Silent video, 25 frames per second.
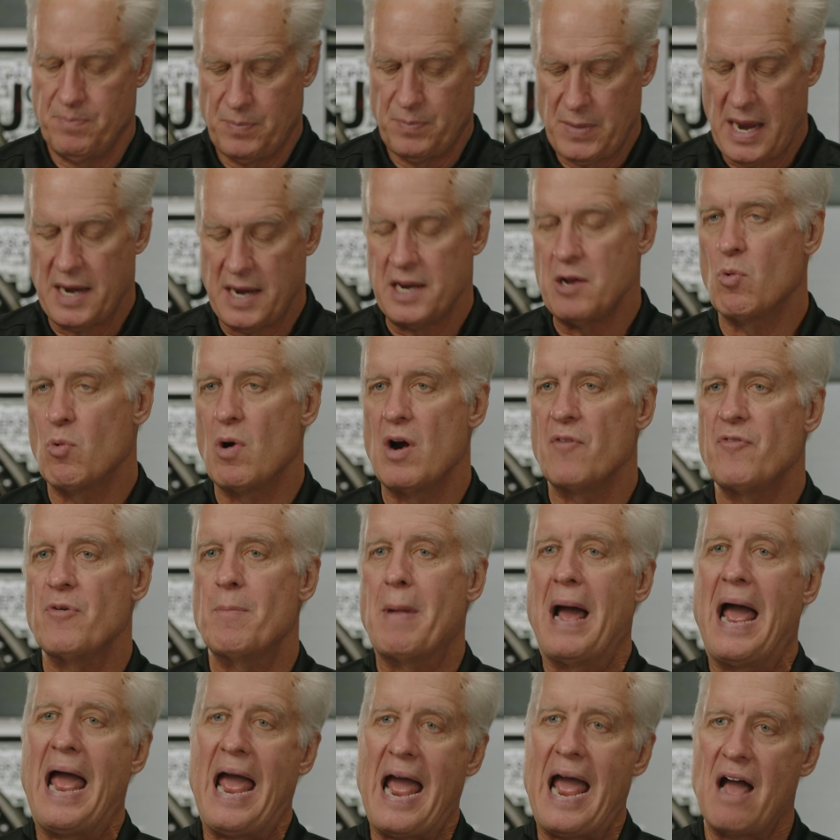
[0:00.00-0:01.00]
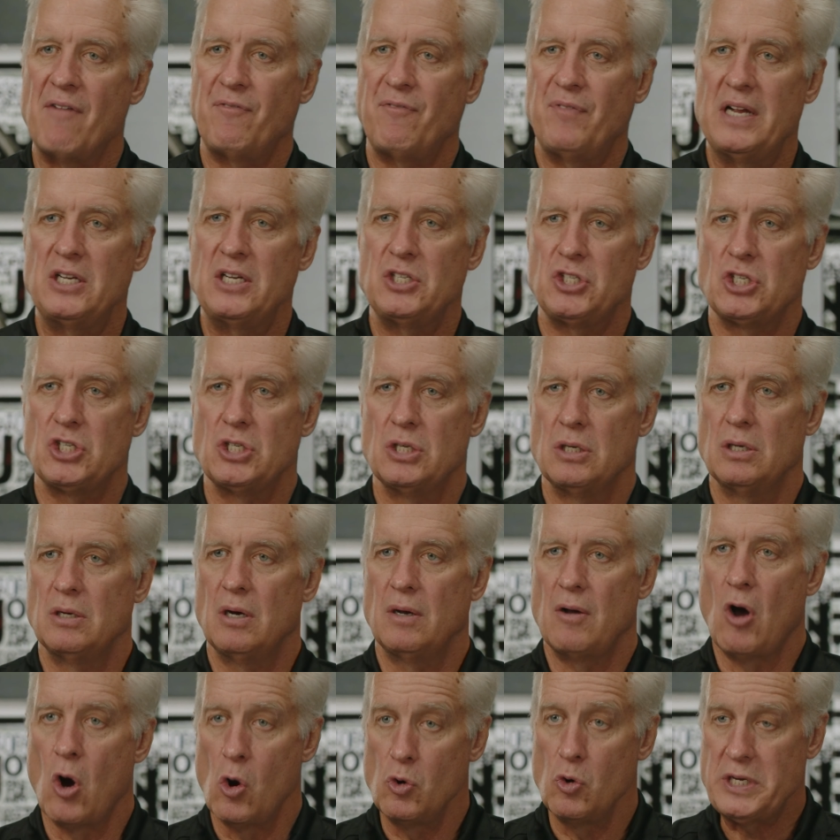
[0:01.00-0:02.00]
Anywhere from a 1/2 inch
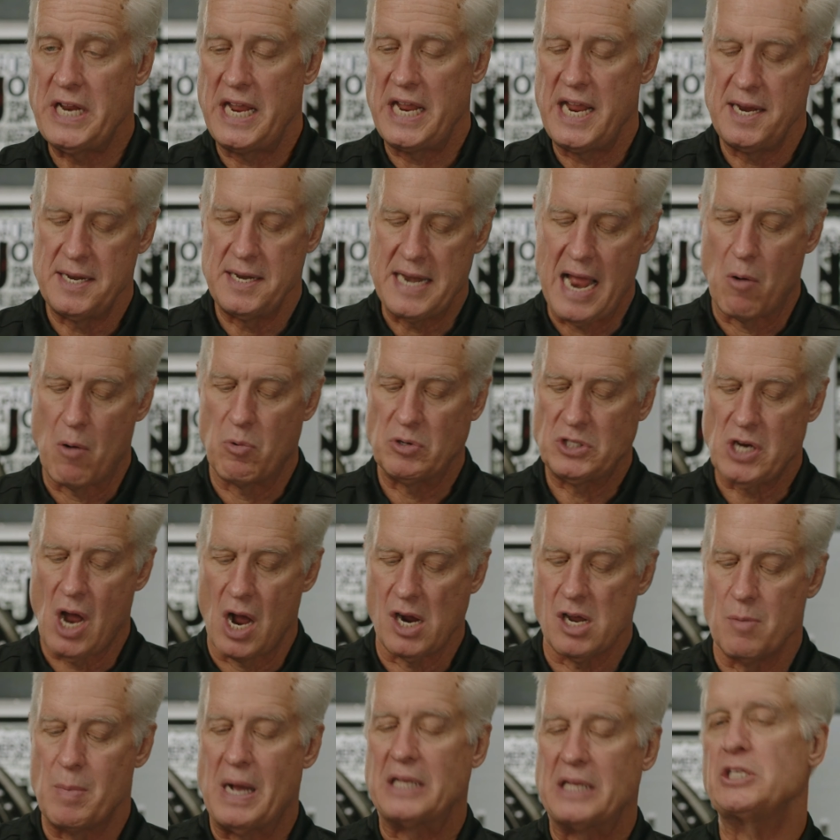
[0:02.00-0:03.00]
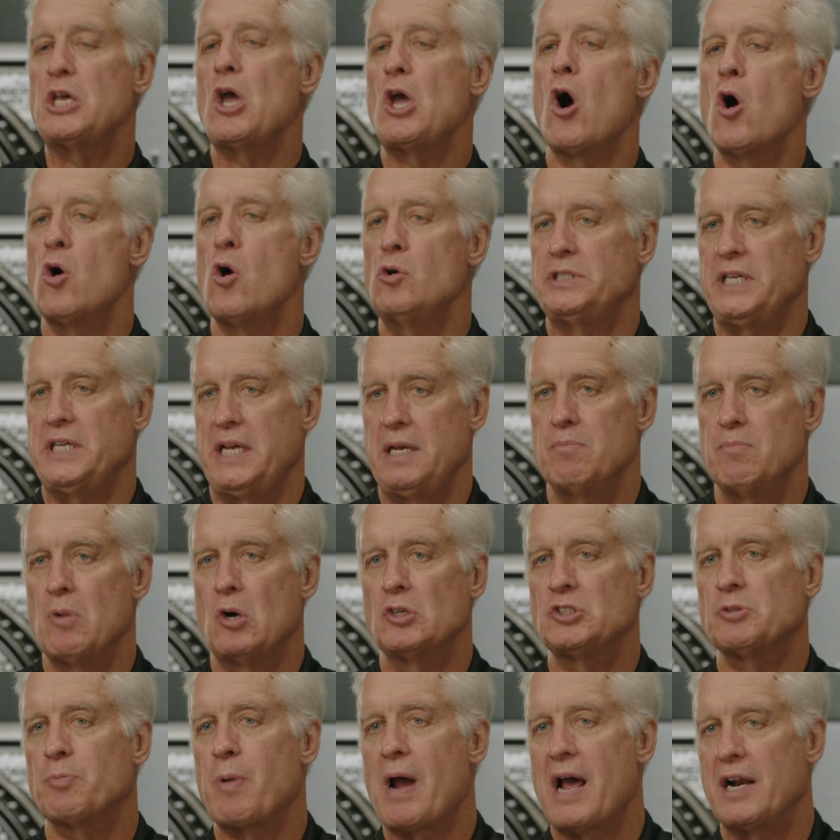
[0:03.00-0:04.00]
OD. Now we're talking about the OD.
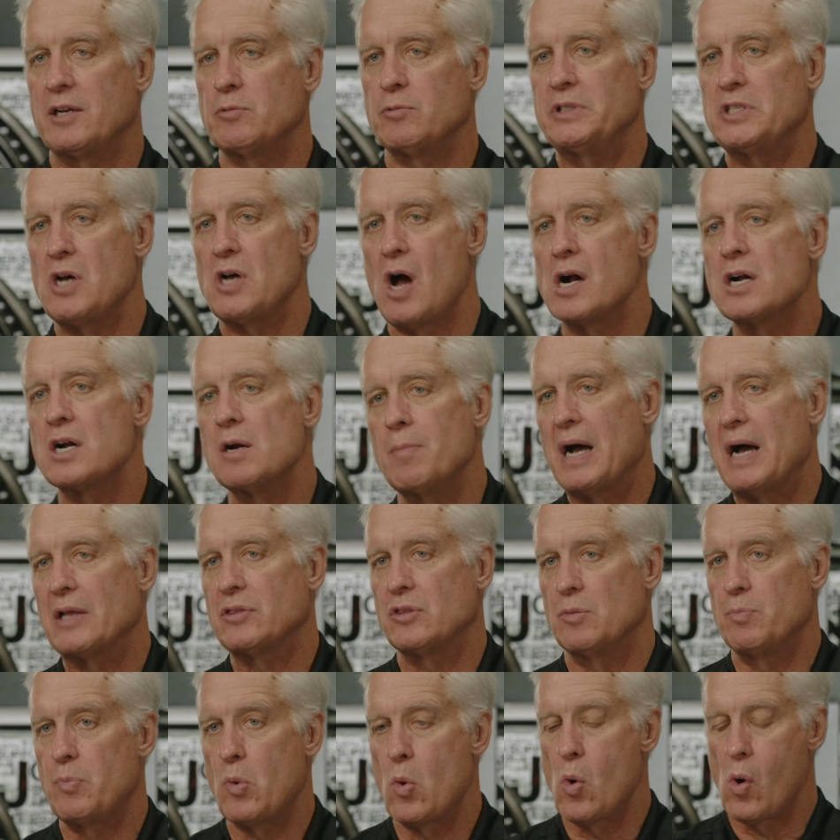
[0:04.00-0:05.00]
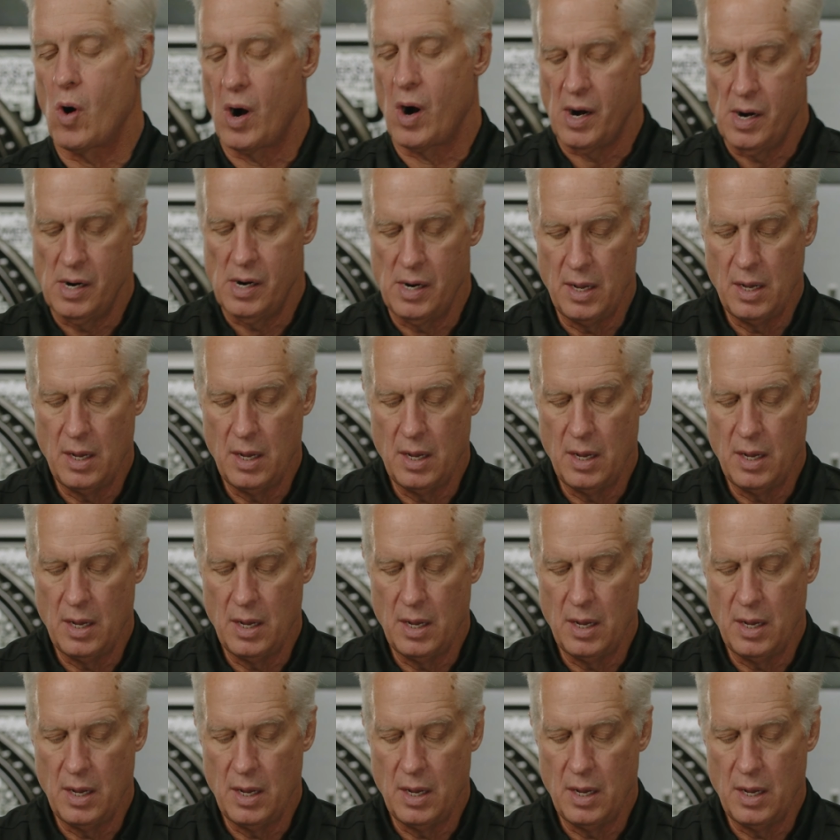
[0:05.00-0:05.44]
Most product we talk about the bore,